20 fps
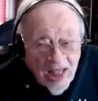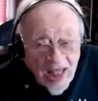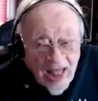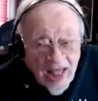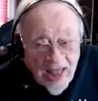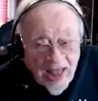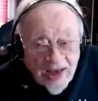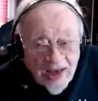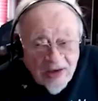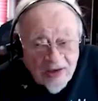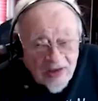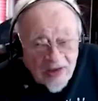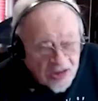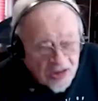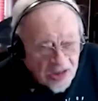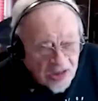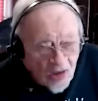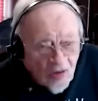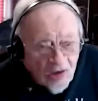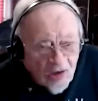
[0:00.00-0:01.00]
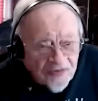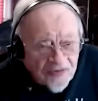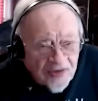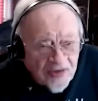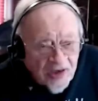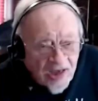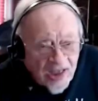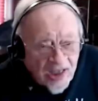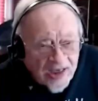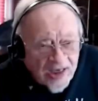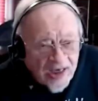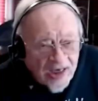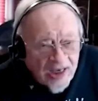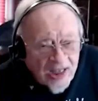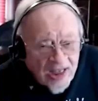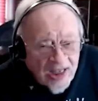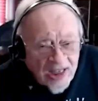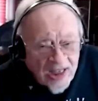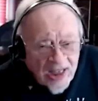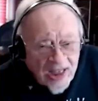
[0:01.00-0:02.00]
And they say, wait for the night.
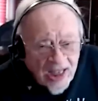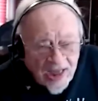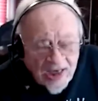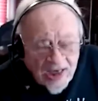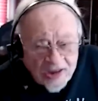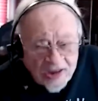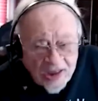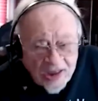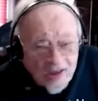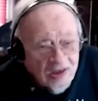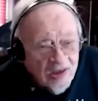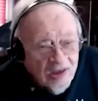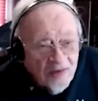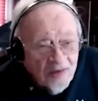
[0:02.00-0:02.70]
And he said,